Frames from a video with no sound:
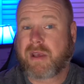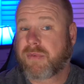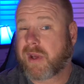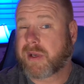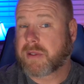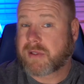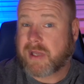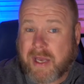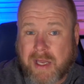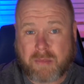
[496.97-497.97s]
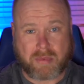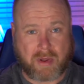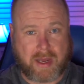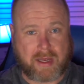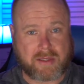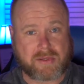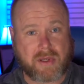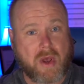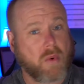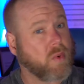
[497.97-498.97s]
even a contained blast,
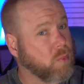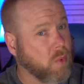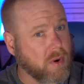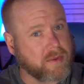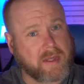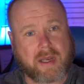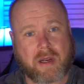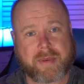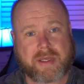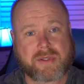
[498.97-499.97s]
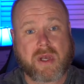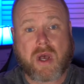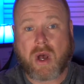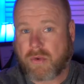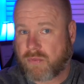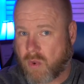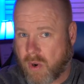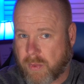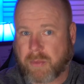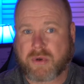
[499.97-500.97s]
would warn the enemies of
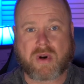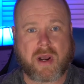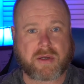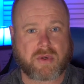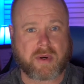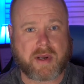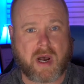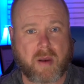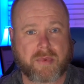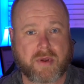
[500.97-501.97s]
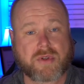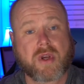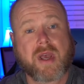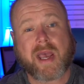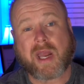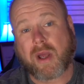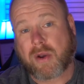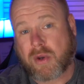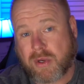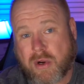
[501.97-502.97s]
what we were trying to accomplish, and it
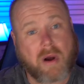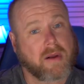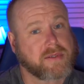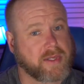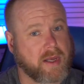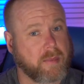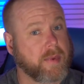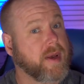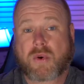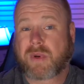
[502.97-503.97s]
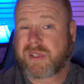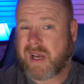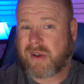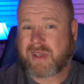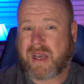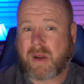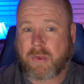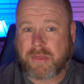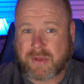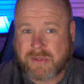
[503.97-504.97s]
could cause them to retaliate
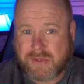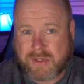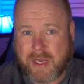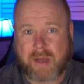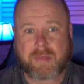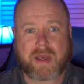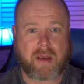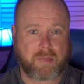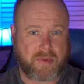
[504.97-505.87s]
with the same game